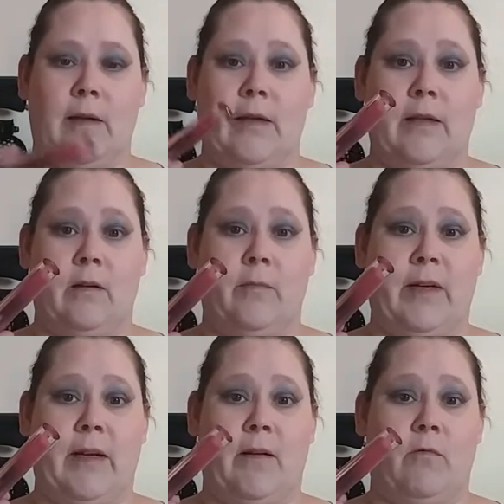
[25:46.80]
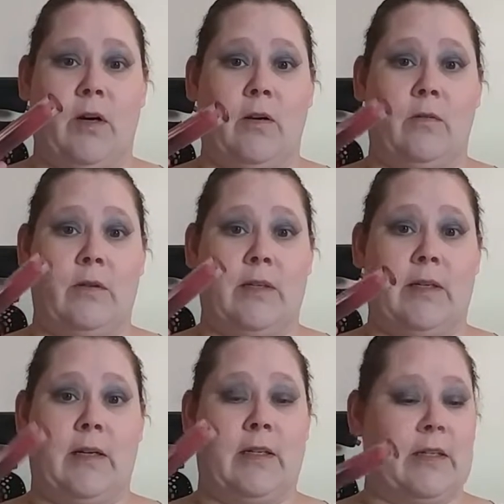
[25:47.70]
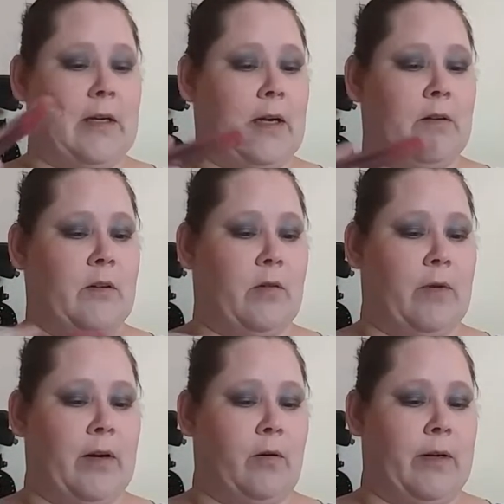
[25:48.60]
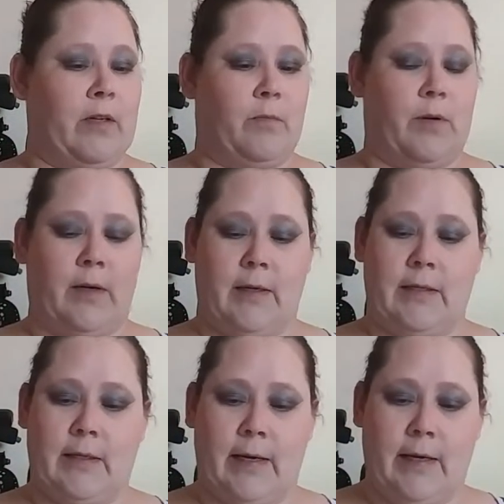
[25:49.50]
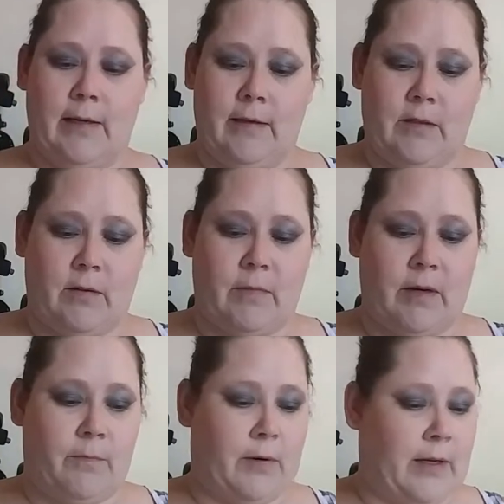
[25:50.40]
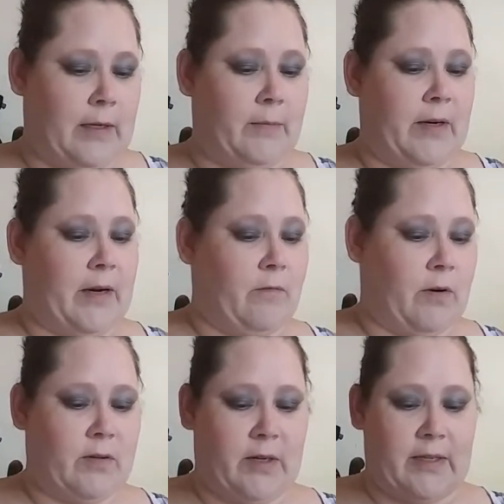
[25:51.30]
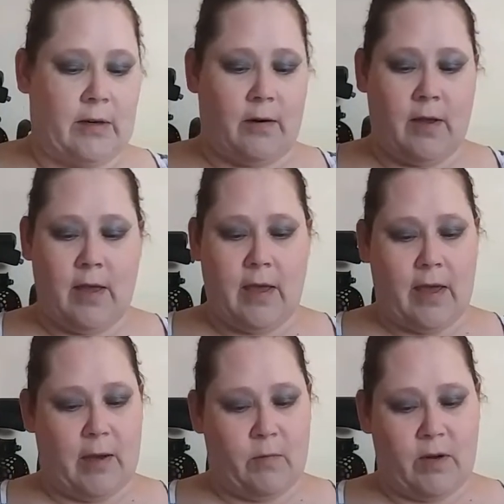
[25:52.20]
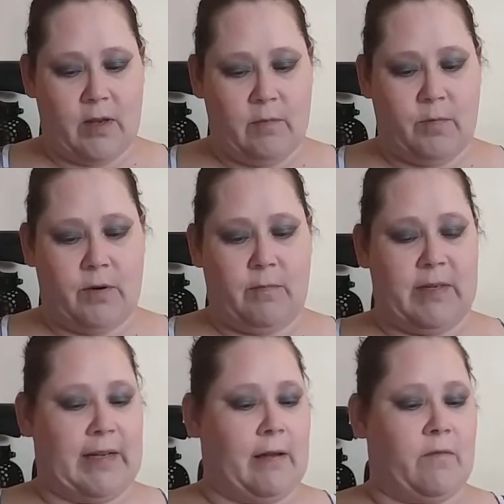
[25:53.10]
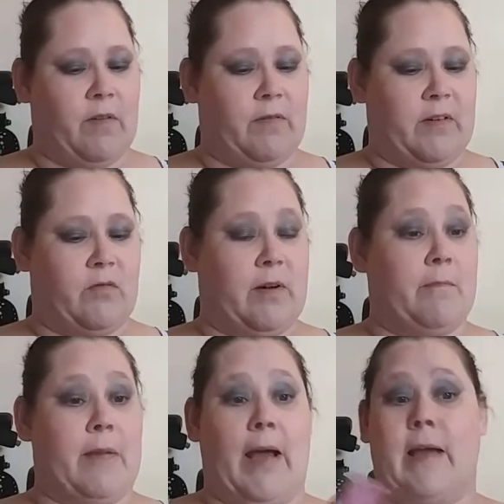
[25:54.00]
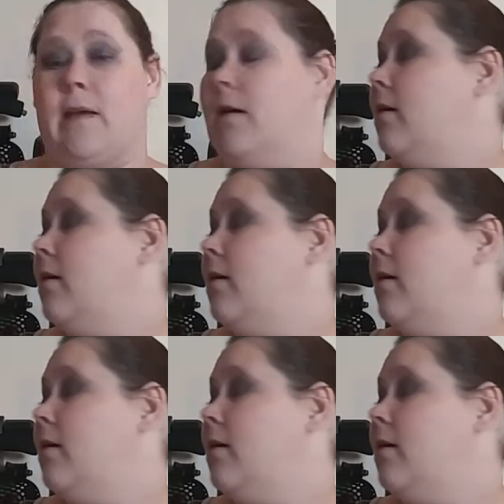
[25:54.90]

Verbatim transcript: Illuminating Rose is the color that we are going to put on today. So I'm going to put Illuminating Rose right there. And we're going to put Metallic Vivid Dream back.